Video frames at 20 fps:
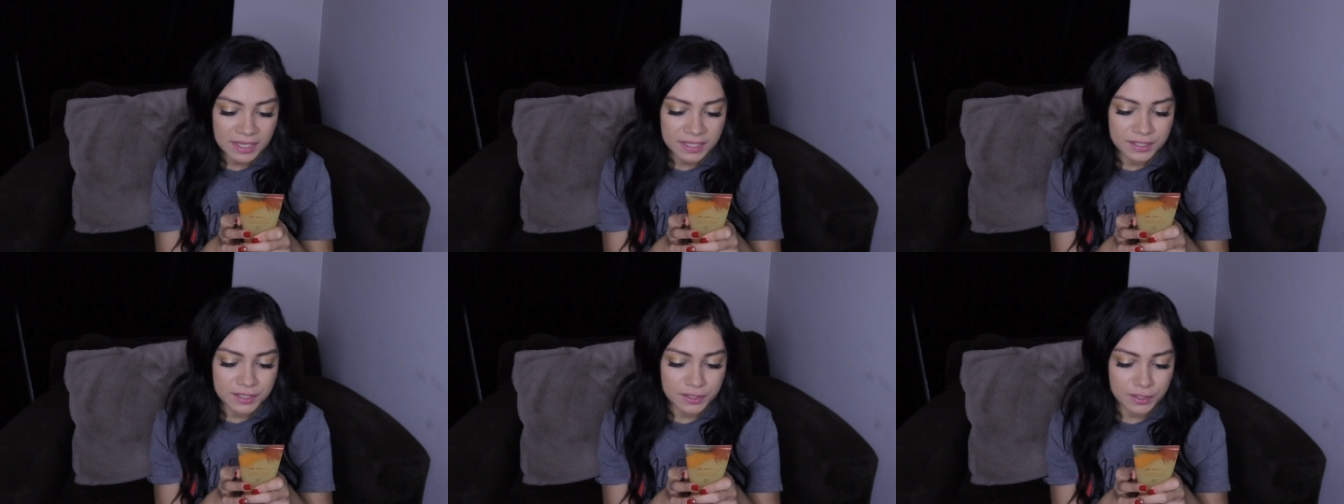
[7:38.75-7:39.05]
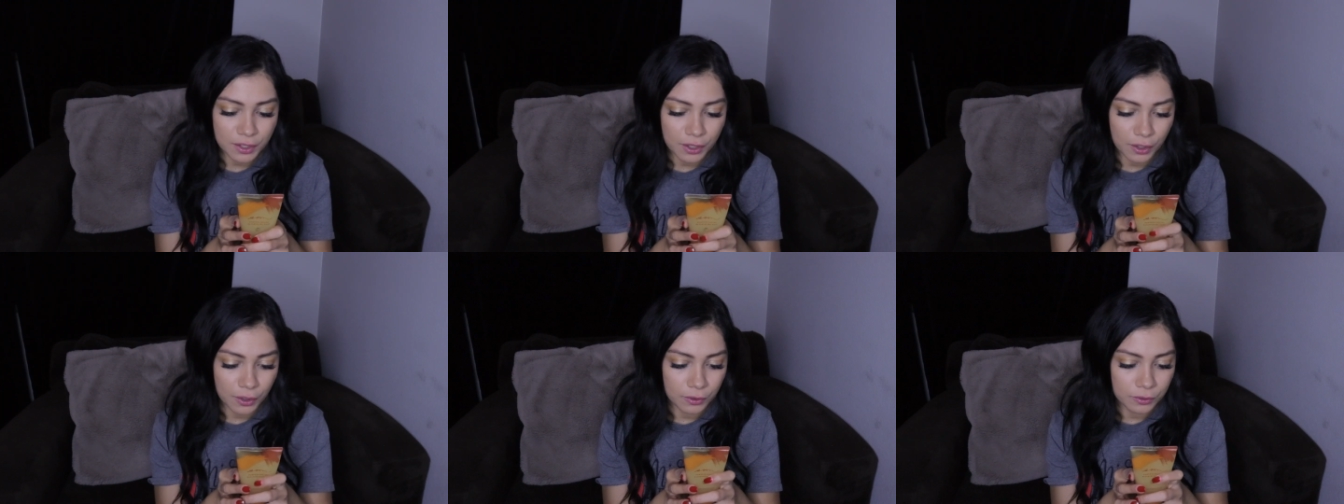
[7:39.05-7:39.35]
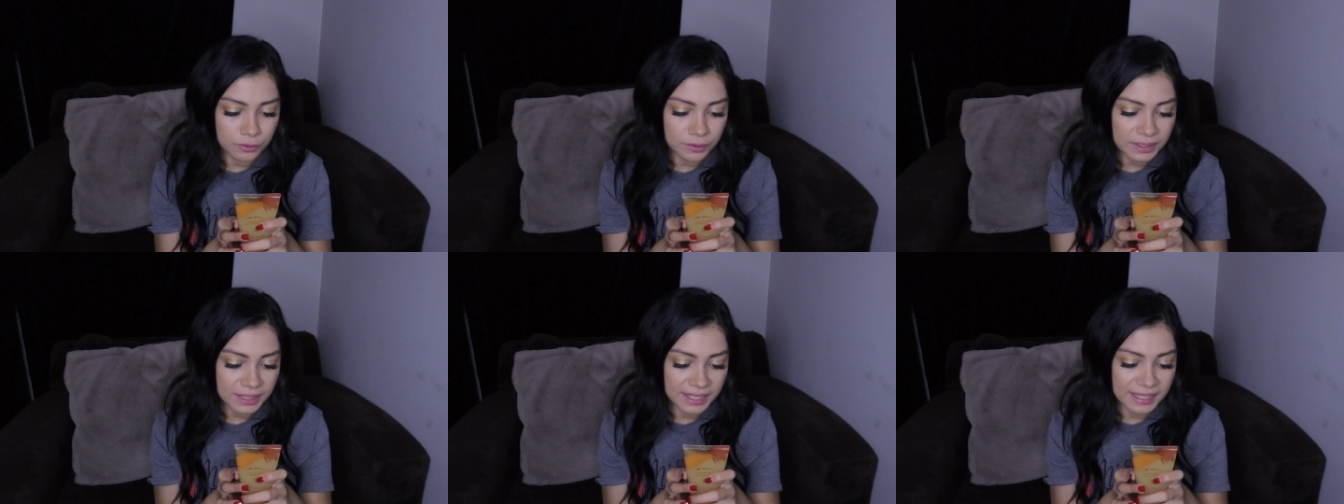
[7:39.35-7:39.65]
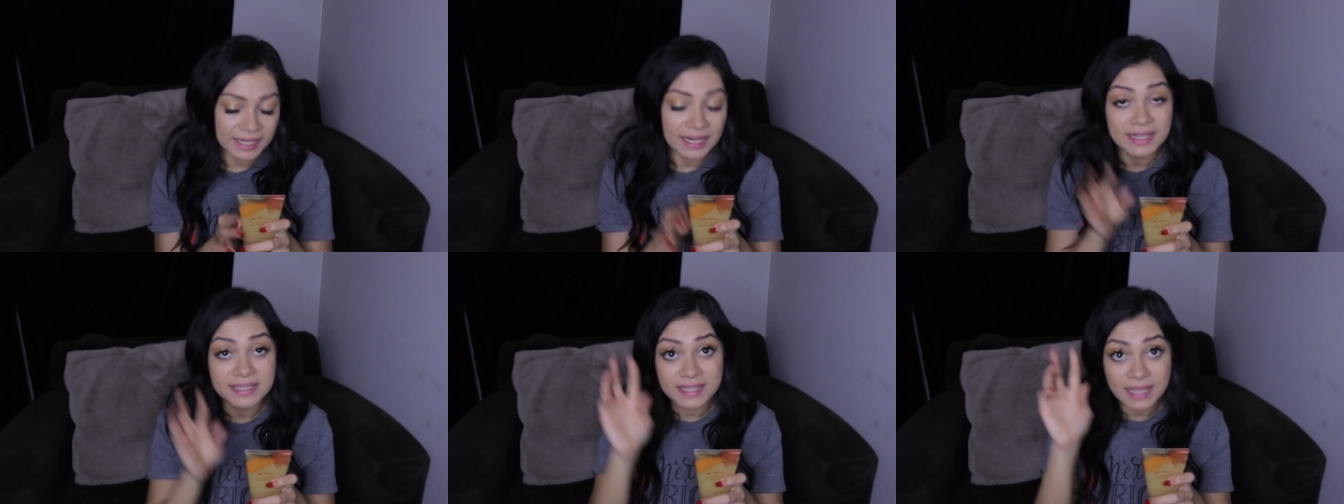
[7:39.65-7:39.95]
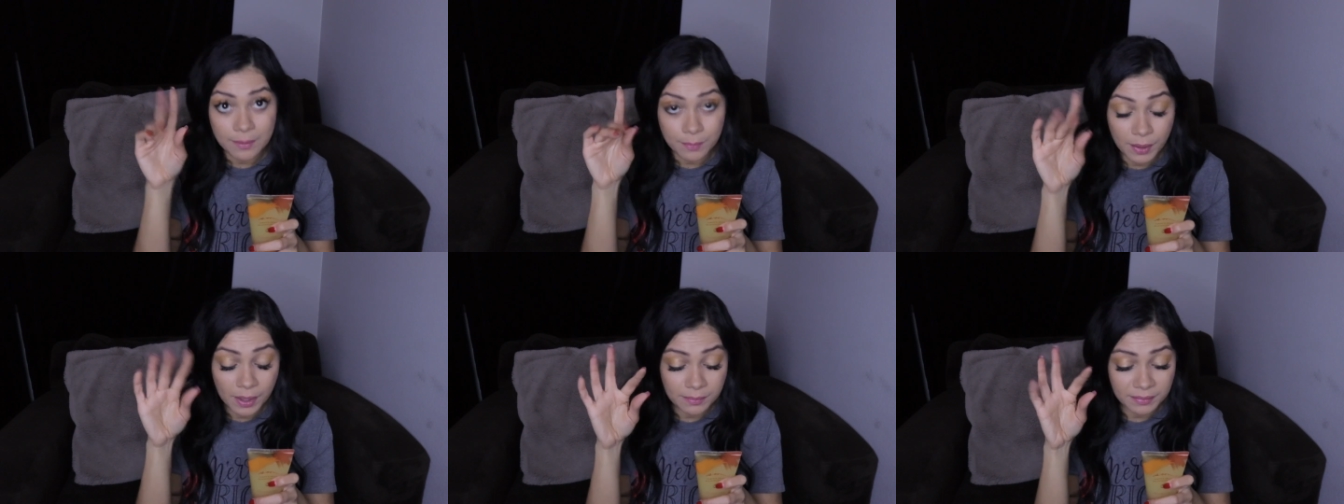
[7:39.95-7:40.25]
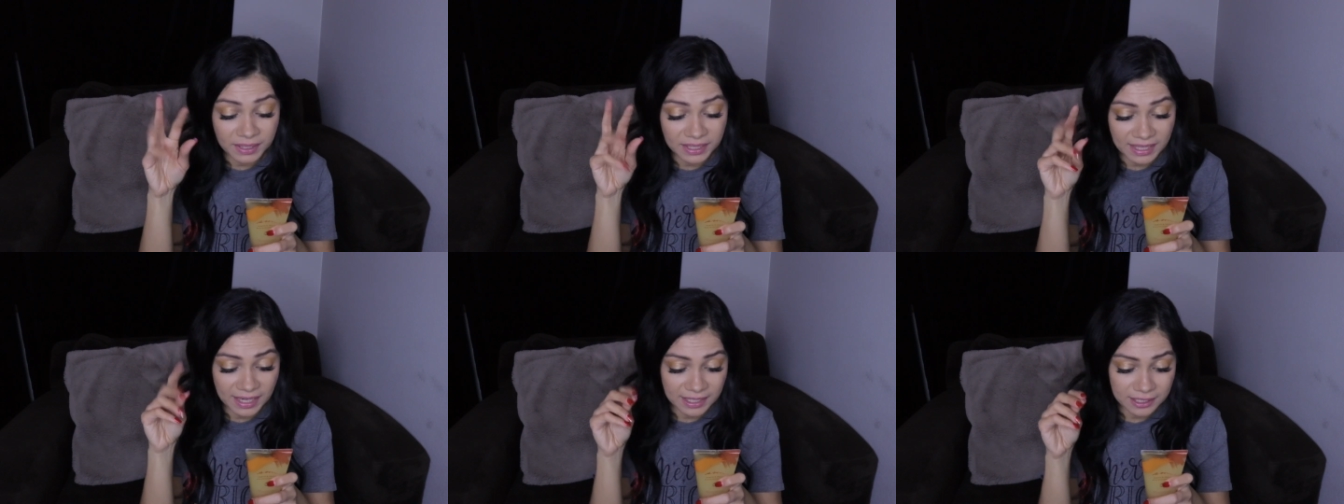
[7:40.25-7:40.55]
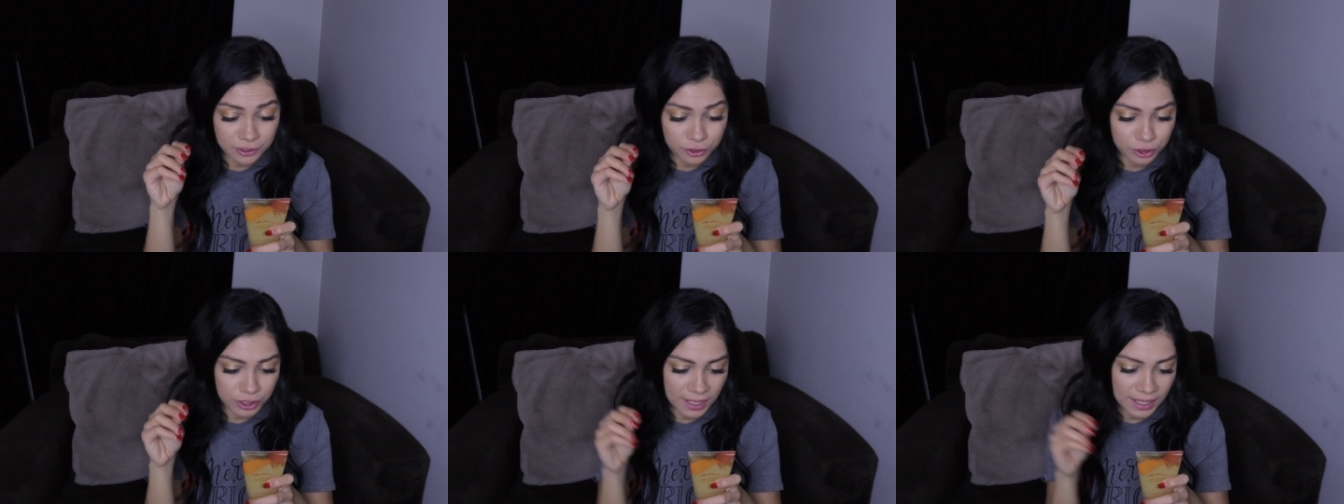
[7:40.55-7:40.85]
So it has that pumpkin
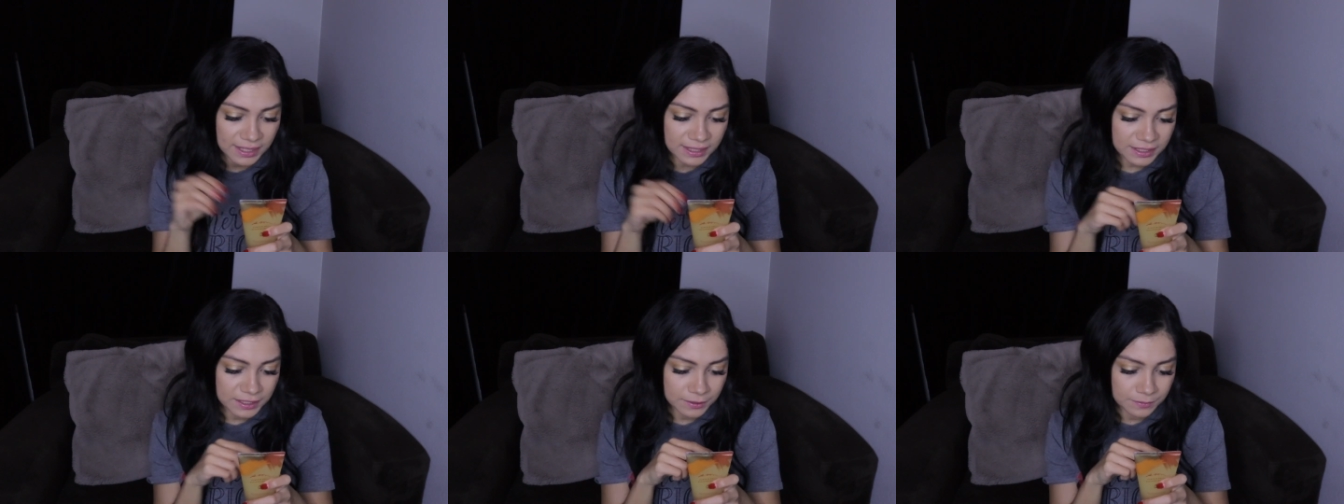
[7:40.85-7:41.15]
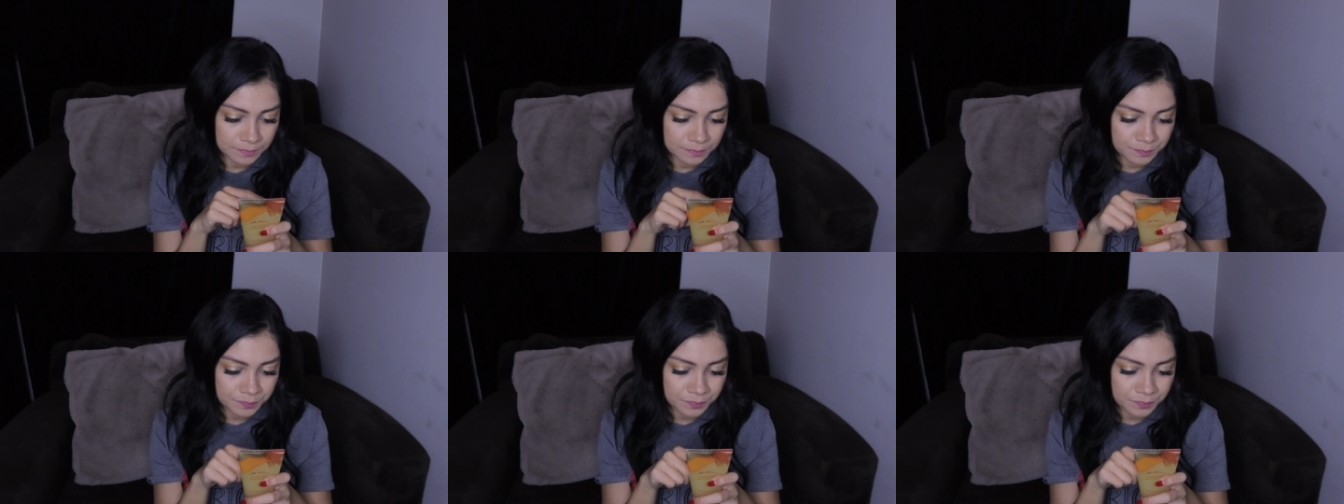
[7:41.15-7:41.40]
extract